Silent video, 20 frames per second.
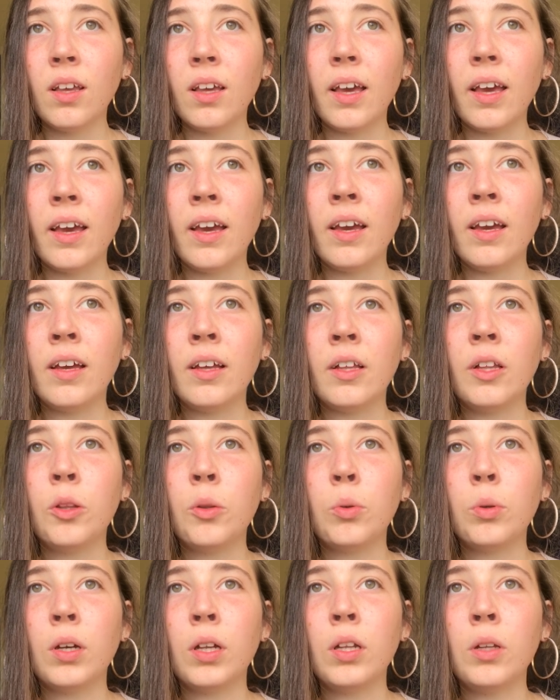and
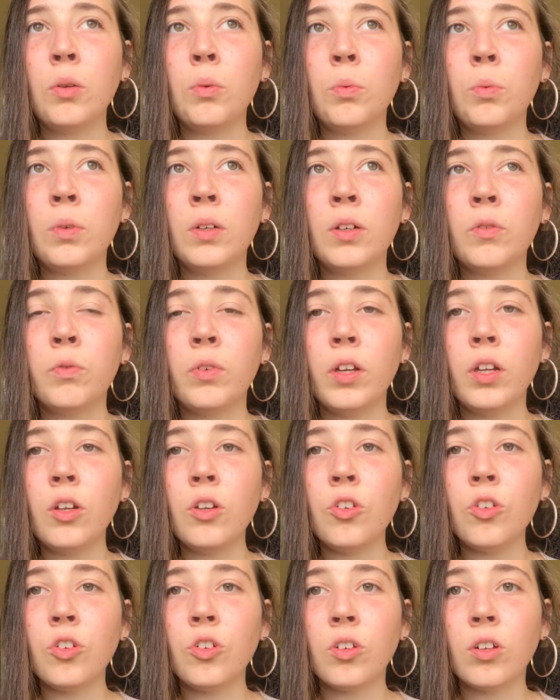when we
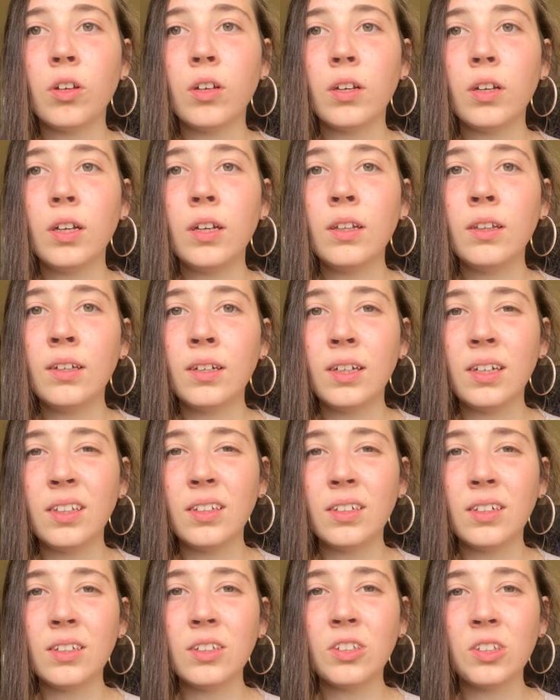finished it hit
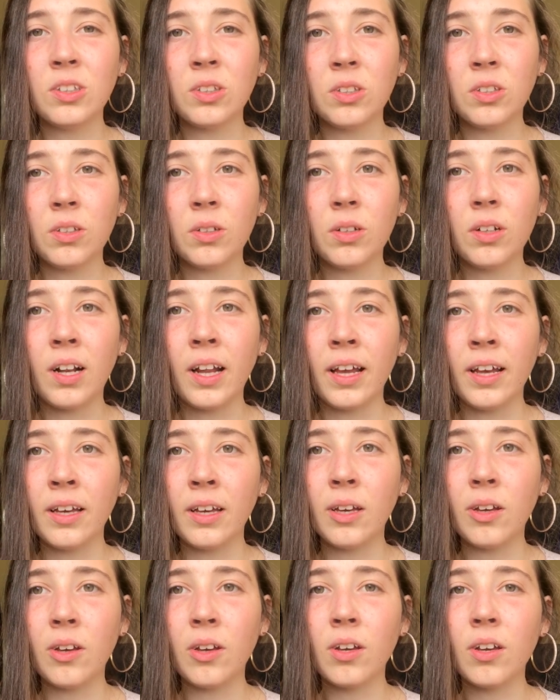us like
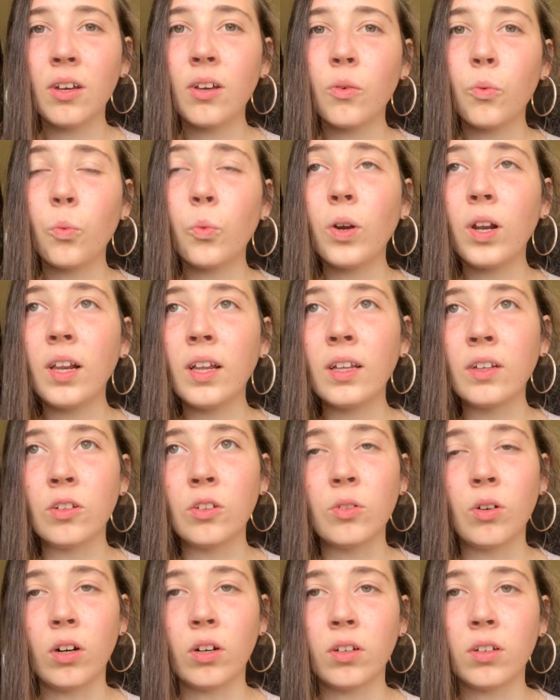really
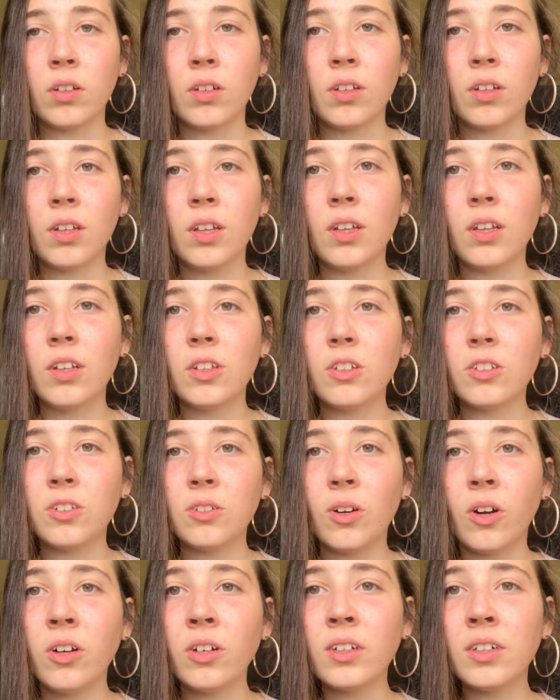strong
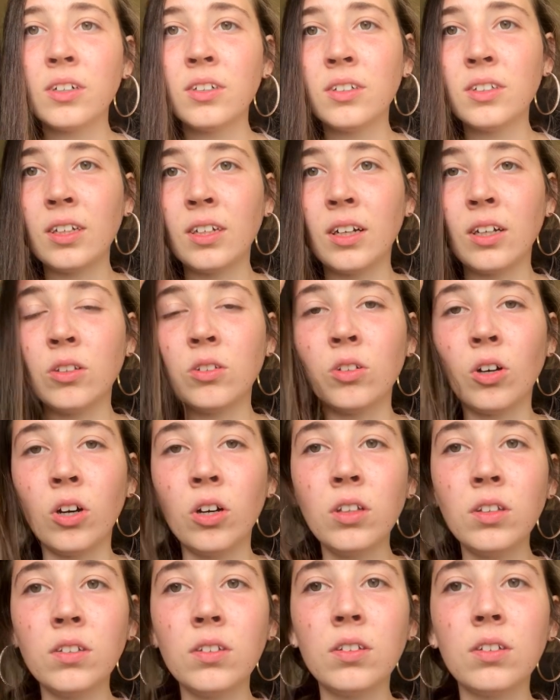stronger than I
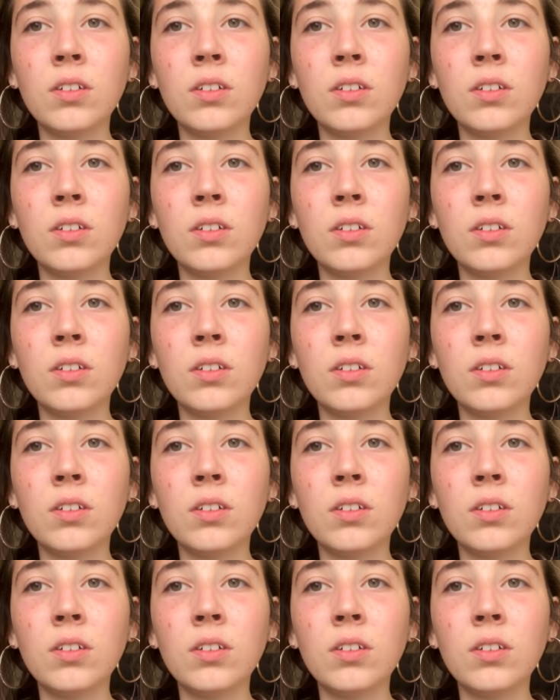thought